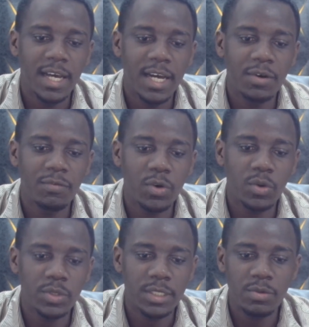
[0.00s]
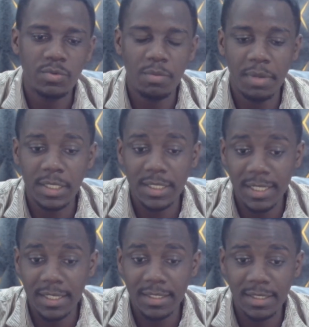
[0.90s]
and of course, Roberto
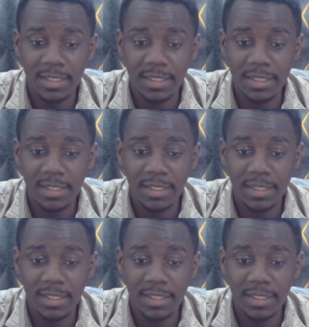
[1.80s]
Sanchez.